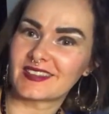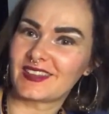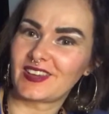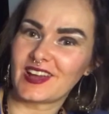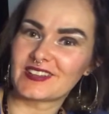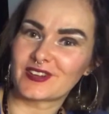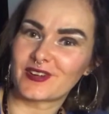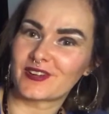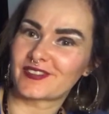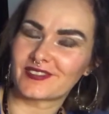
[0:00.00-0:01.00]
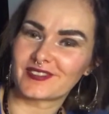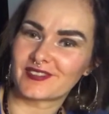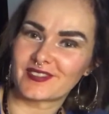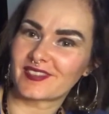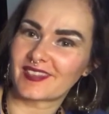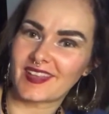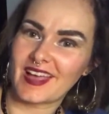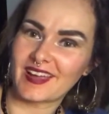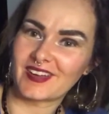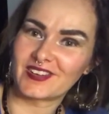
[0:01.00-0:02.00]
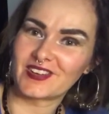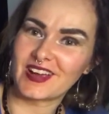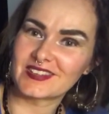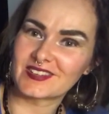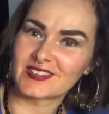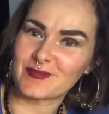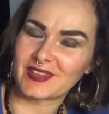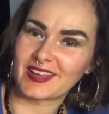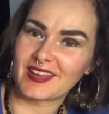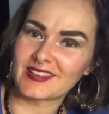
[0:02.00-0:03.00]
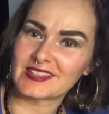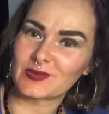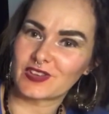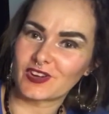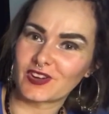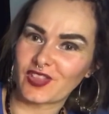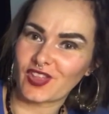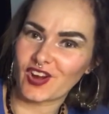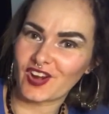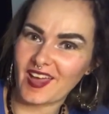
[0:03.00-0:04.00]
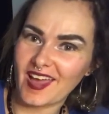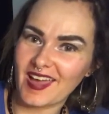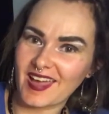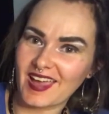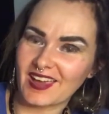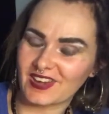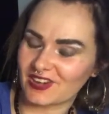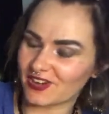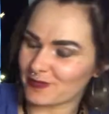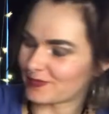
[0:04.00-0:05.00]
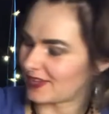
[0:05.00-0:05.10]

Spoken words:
You guys are, I don't know, you guys are something else with your third eye and your